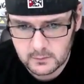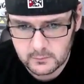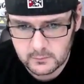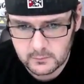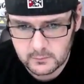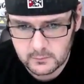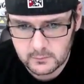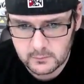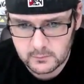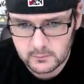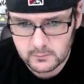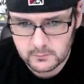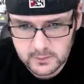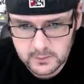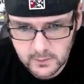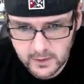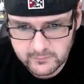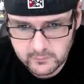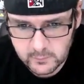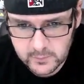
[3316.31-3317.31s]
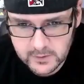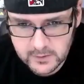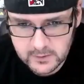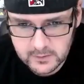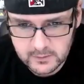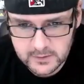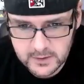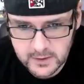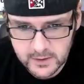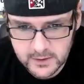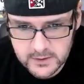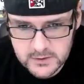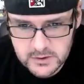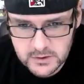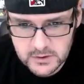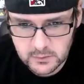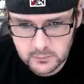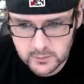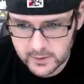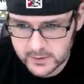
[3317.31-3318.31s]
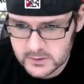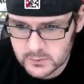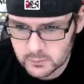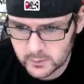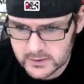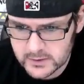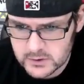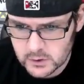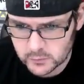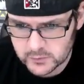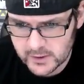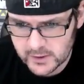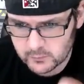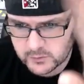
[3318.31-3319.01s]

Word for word: we're gonna we'll have him in the in the HQ next week. So